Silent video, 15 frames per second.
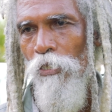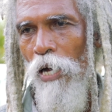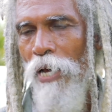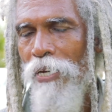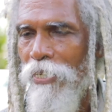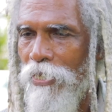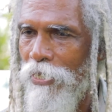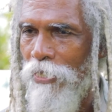
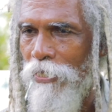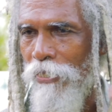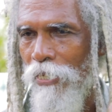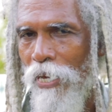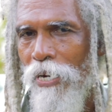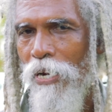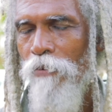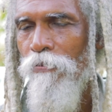And he is the
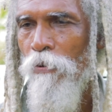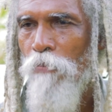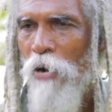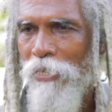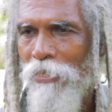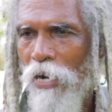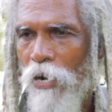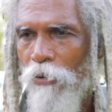head of the
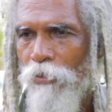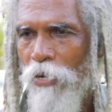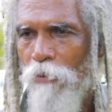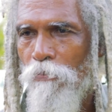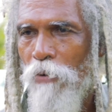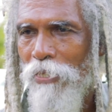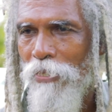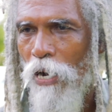Batawi,
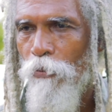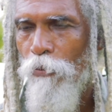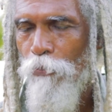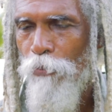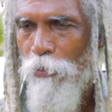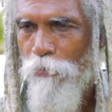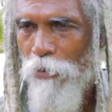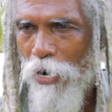and Batawi
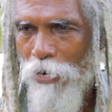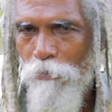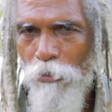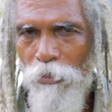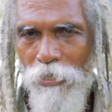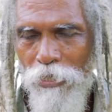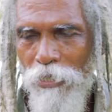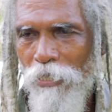people are the
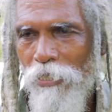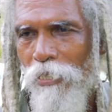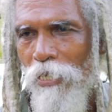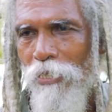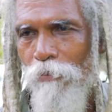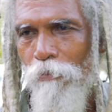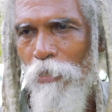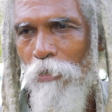most
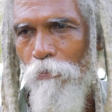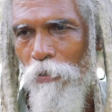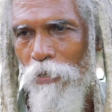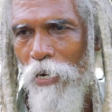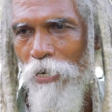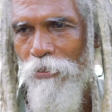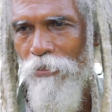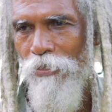ancient people
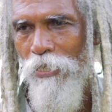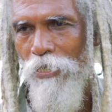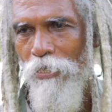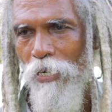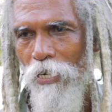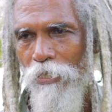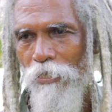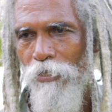and
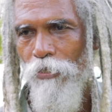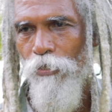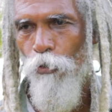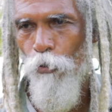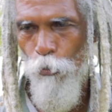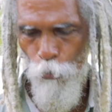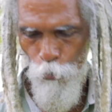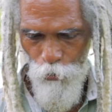creation. So
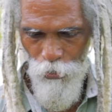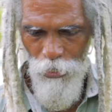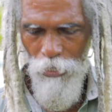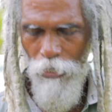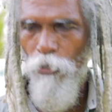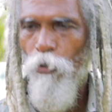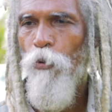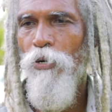we
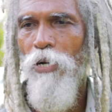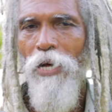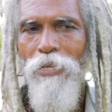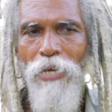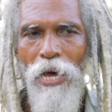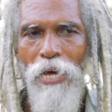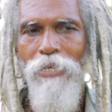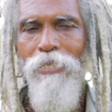know
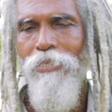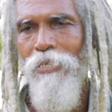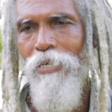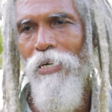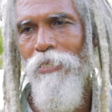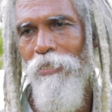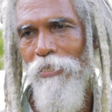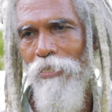that Haile
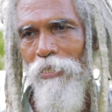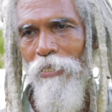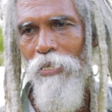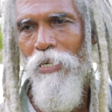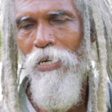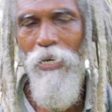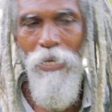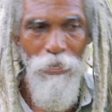Selassie
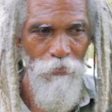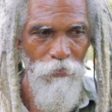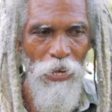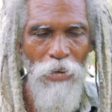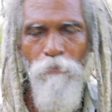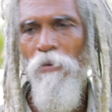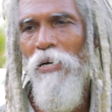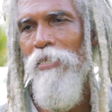live
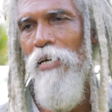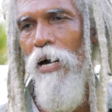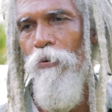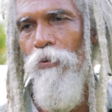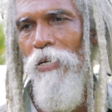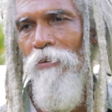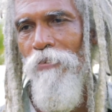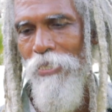that
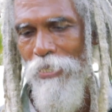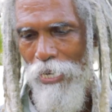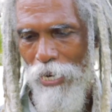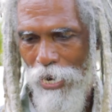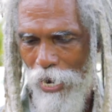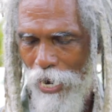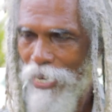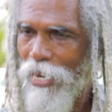Batawi liberty.
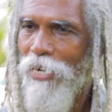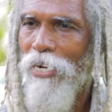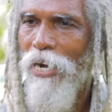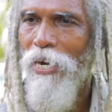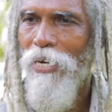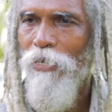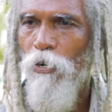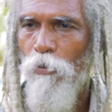I and
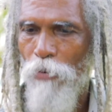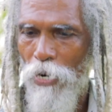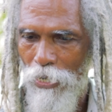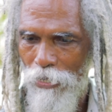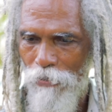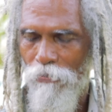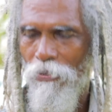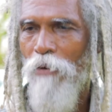I come
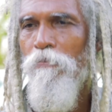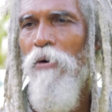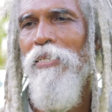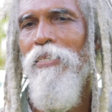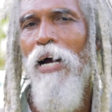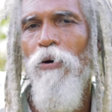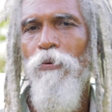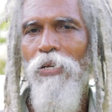and live that
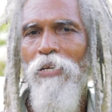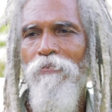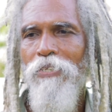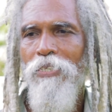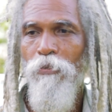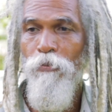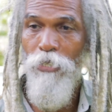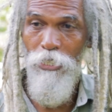Batawi
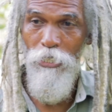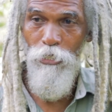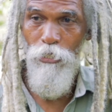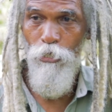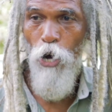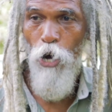liberty, which is